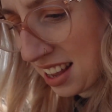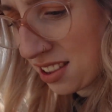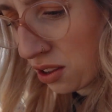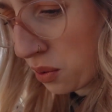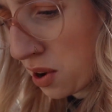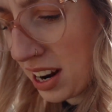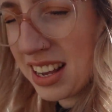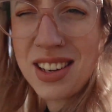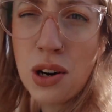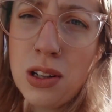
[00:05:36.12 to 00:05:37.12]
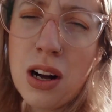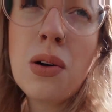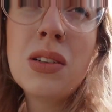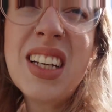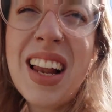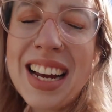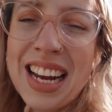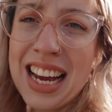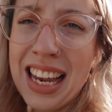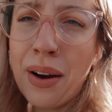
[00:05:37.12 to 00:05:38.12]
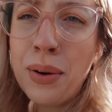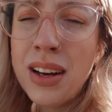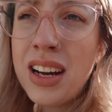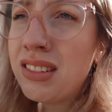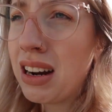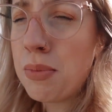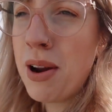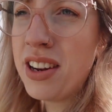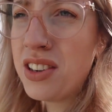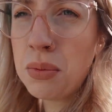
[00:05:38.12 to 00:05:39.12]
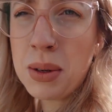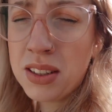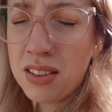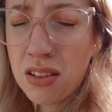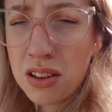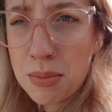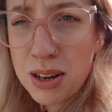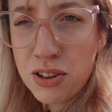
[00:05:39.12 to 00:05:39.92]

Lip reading: and the other one is All Gold, so like a yellow raspberry, just because I thought that'd be